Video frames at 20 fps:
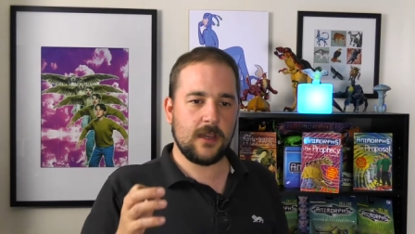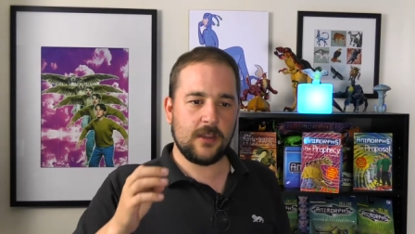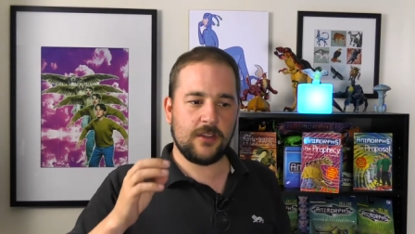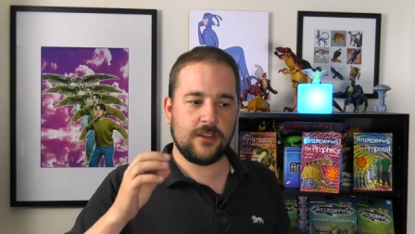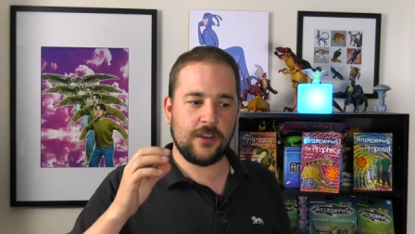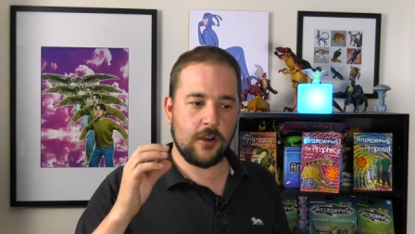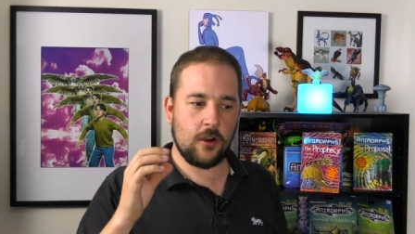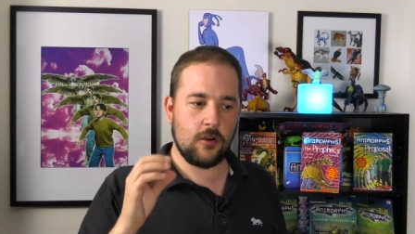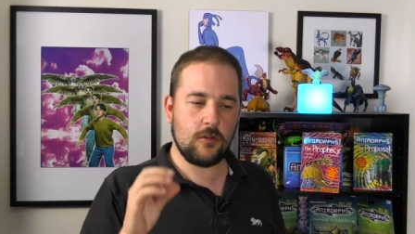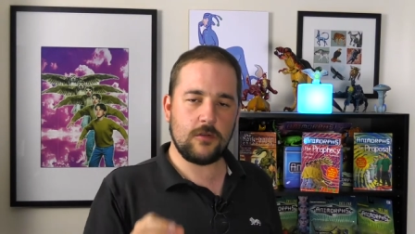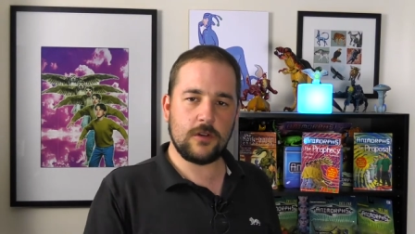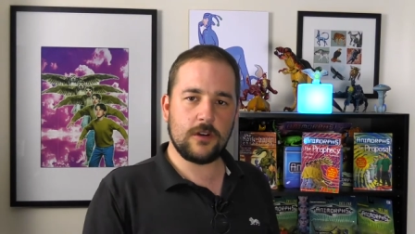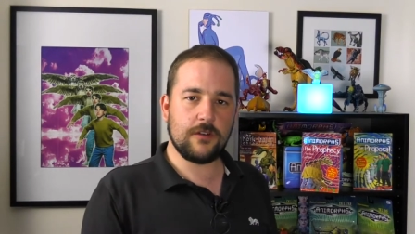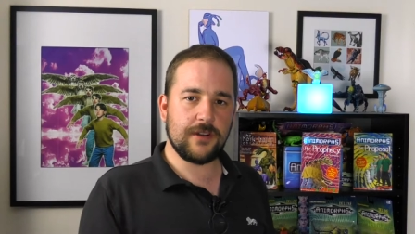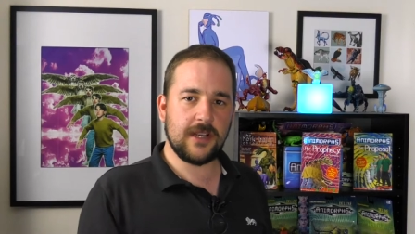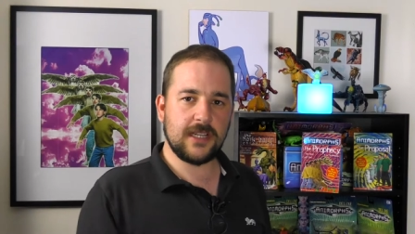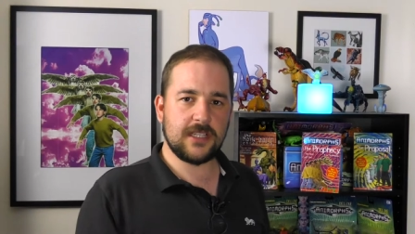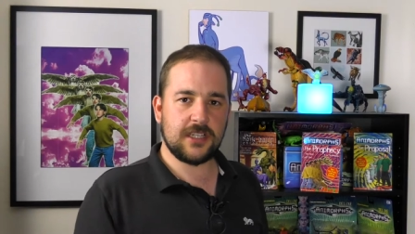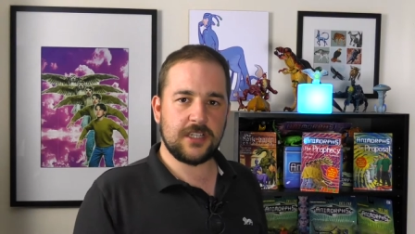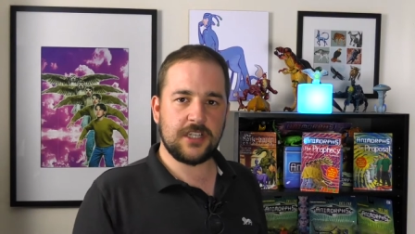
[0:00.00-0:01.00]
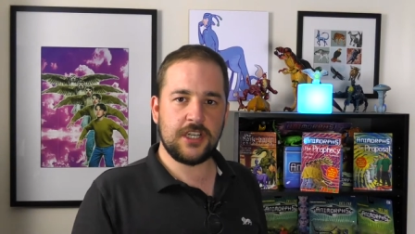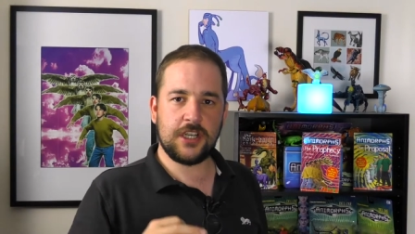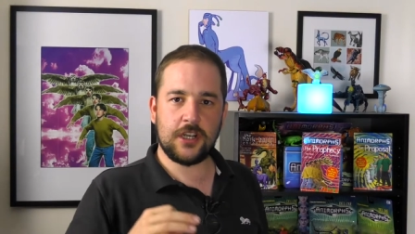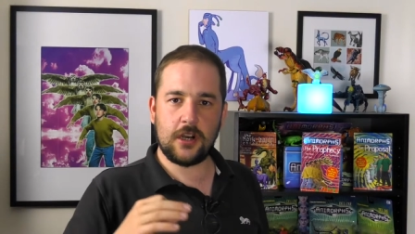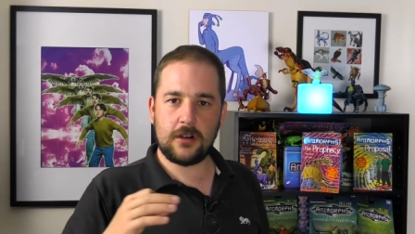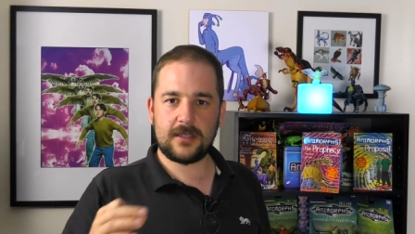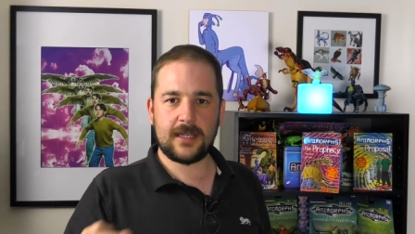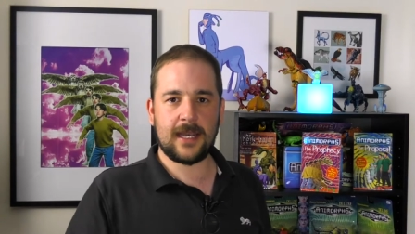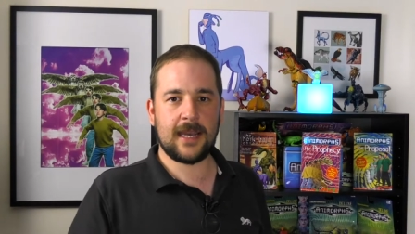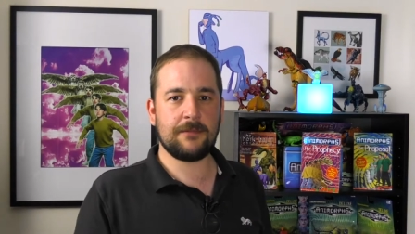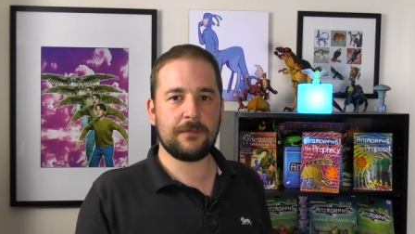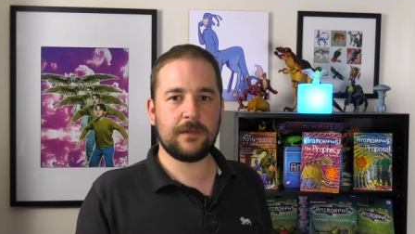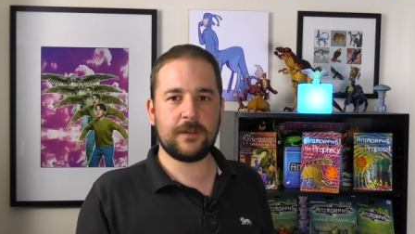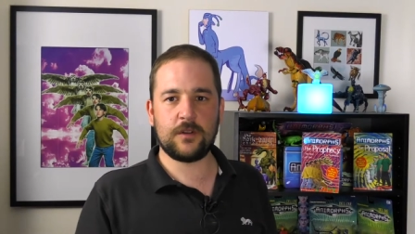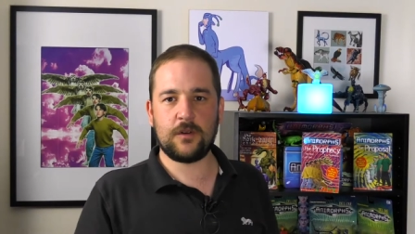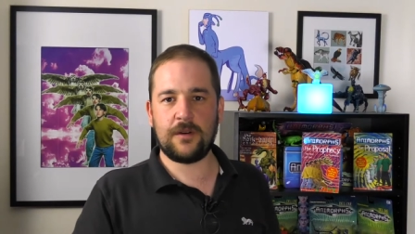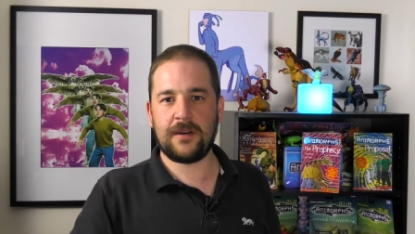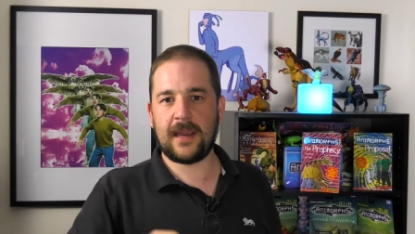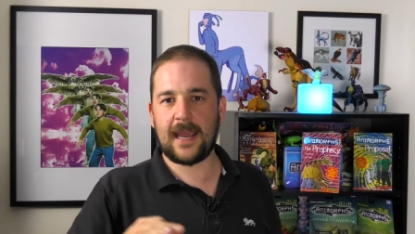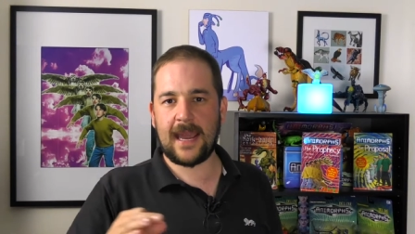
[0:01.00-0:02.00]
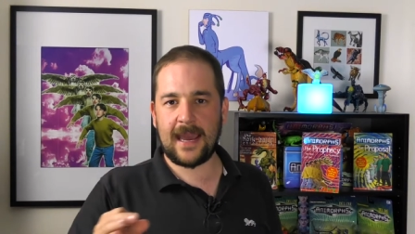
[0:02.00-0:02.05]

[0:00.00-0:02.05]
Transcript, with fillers: the only reason she goes ahead with doing